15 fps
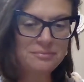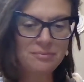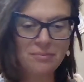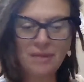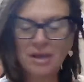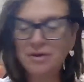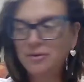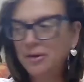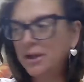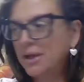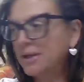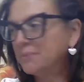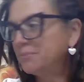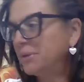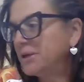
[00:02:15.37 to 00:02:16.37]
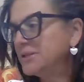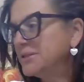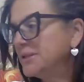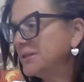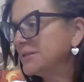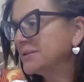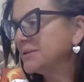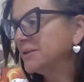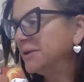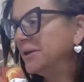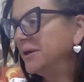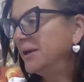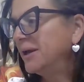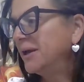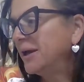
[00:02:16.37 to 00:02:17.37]
I know I got Pisces.
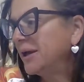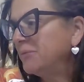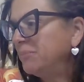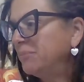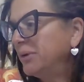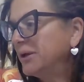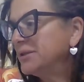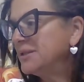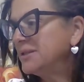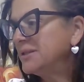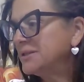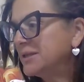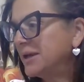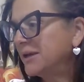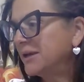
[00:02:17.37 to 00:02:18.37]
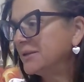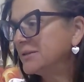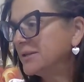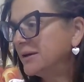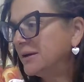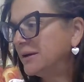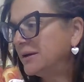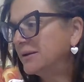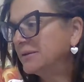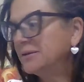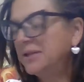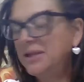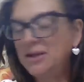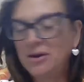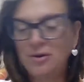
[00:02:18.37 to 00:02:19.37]
I got Pisces and
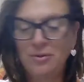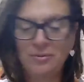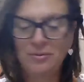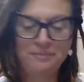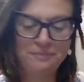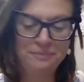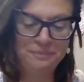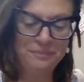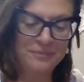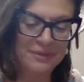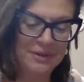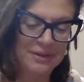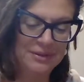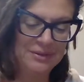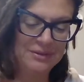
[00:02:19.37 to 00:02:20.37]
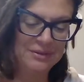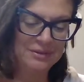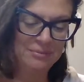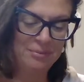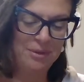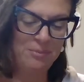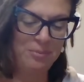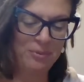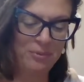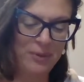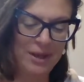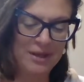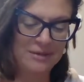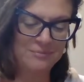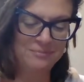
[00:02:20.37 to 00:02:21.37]
Leo people
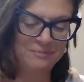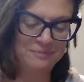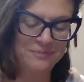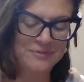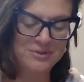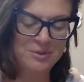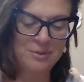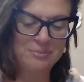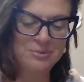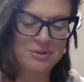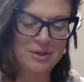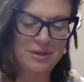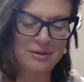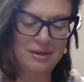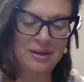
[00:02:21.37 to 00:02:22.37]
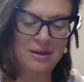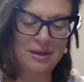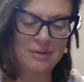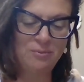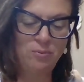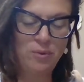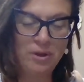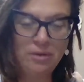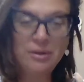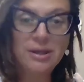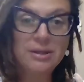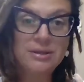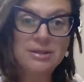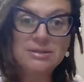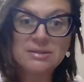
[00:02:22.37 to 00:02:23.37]
waiting. So I will
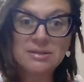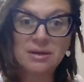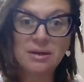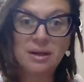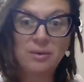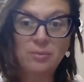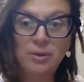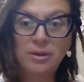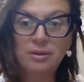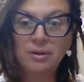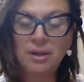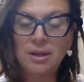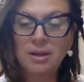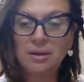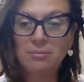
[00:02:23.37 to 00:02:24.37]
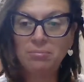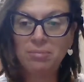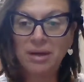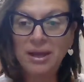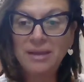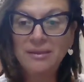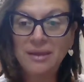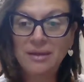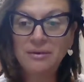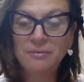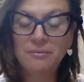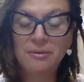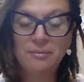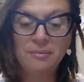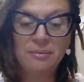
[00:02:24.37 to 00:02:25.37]
get these done. I will by
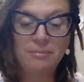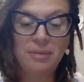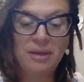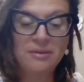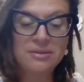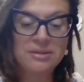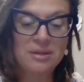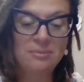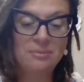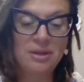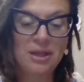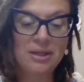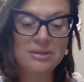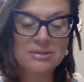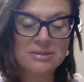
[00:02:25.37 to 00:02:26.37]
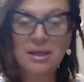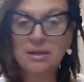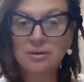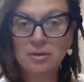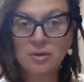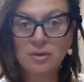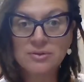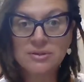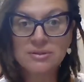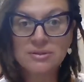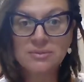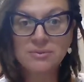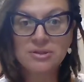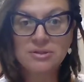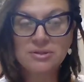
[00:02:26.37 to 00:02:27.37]
the time the Lionsgate
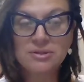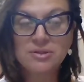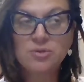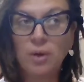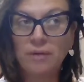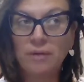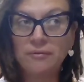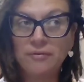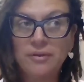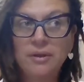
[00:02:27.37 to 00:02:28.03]
closes, which is the 12th.